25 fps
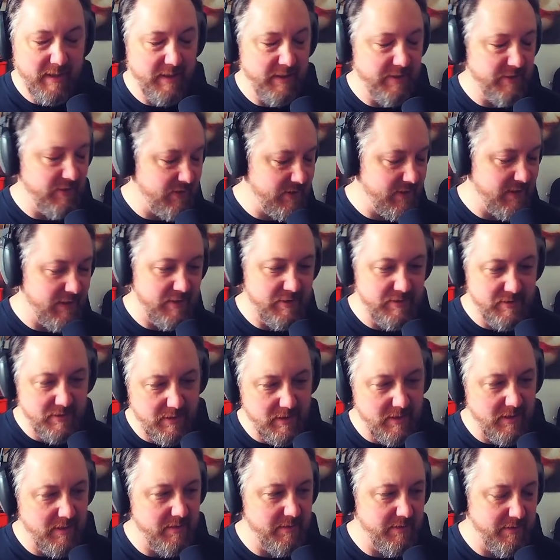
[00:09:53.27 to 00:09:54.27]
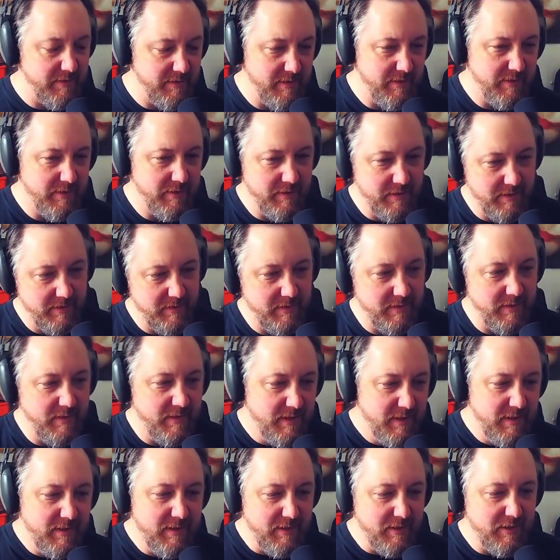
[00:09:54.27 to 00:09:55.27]
You just kind of chill out, and you can
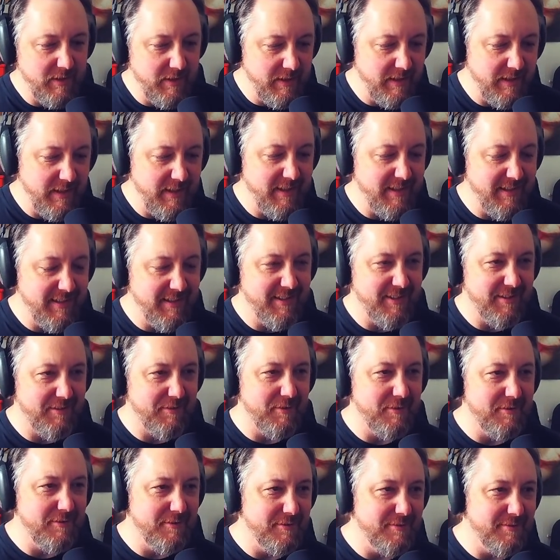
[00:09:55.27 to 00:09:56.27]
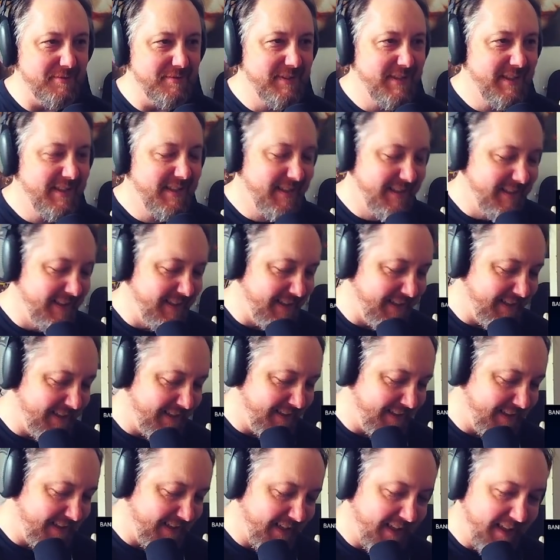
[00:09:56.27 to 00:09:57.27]
get into the groove.
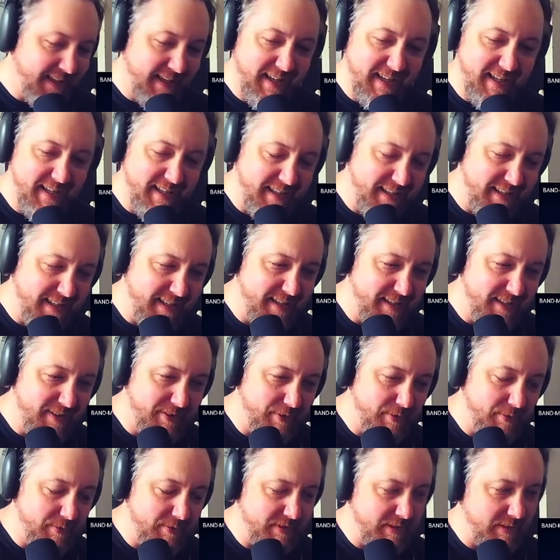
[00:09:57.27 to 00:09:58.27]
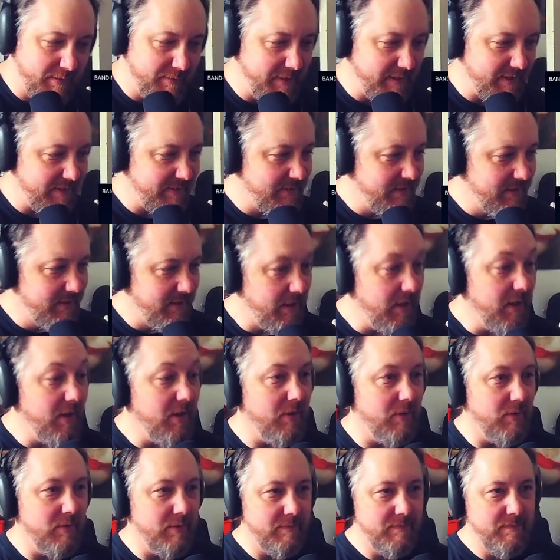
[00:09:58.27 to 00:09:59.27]
And what's coming next?
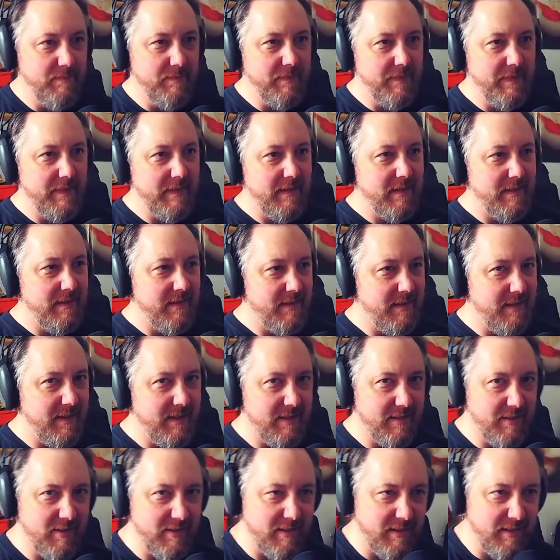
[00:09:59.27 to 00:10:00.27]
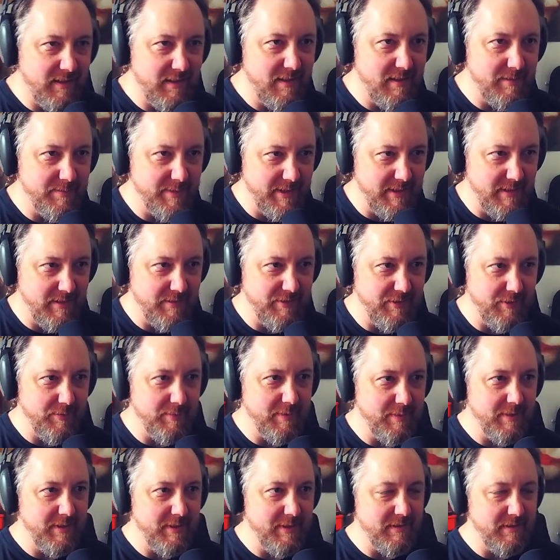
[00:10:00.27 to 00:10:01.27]
Oh, and look at Konami, how she's playing.